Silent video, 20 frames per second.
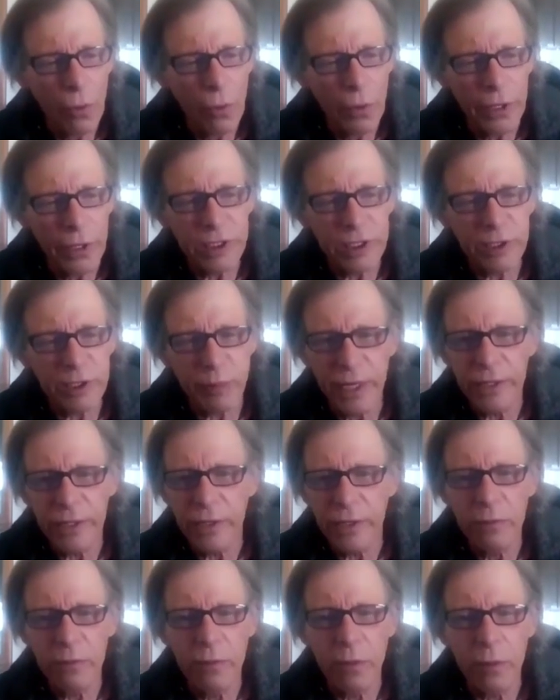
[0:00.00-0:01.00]
he explained
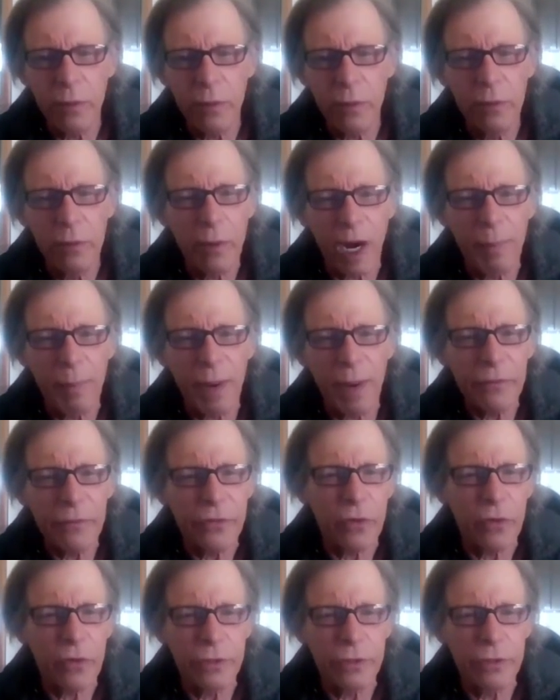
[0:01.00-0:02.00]
about
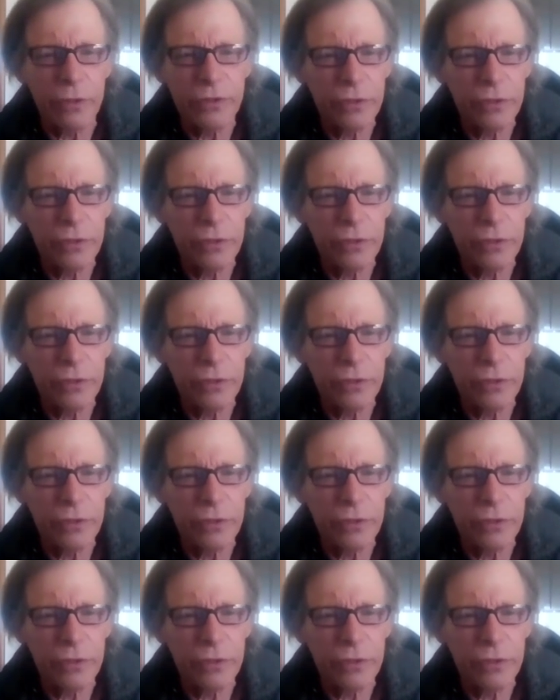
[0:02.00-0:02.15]
those.